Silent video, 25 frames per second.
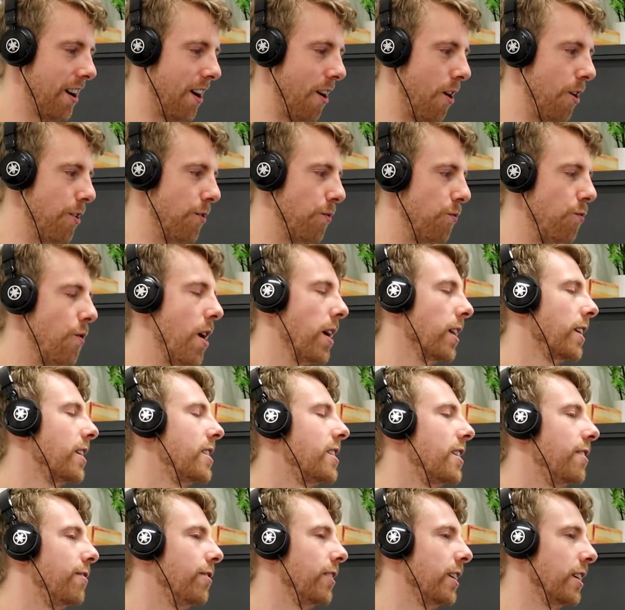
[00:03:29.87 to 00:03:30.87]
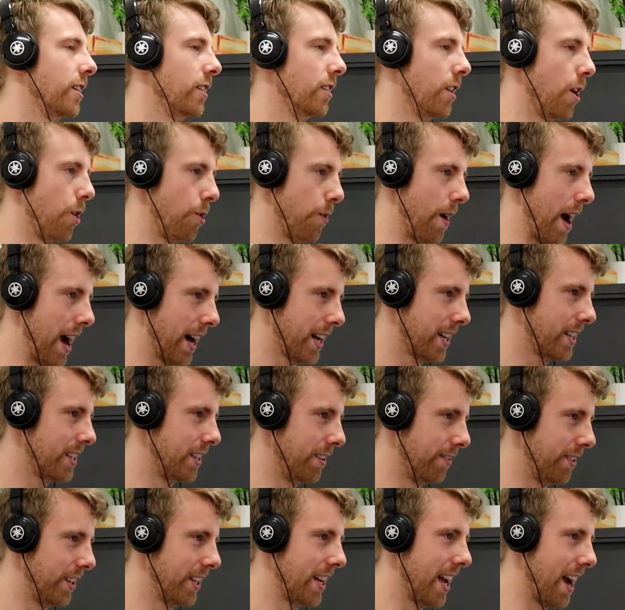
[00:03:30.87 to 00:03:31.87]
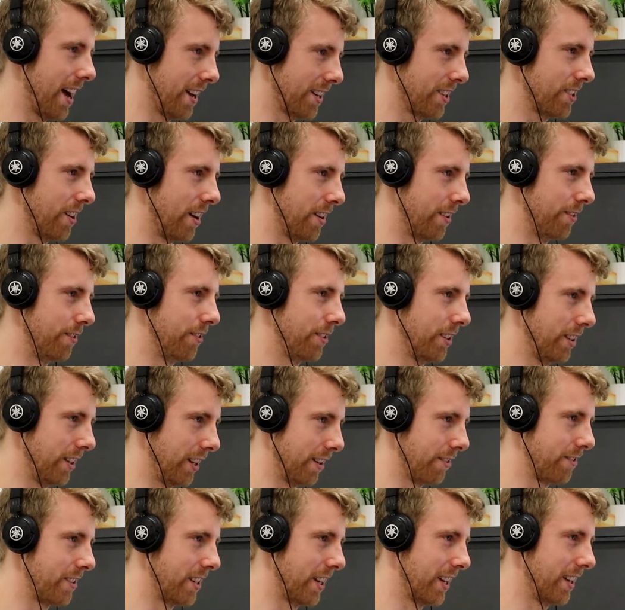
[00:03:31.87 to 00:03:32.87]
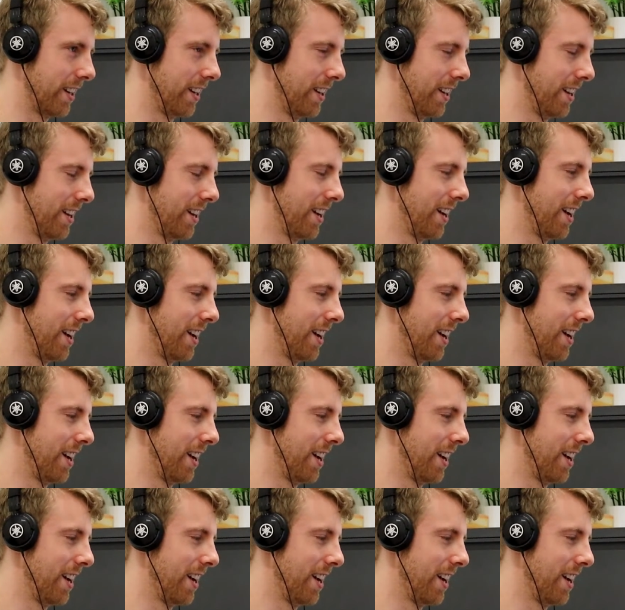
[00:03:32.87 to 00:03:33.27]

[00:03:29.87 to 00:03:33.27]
on relatively low activity outside of lifting.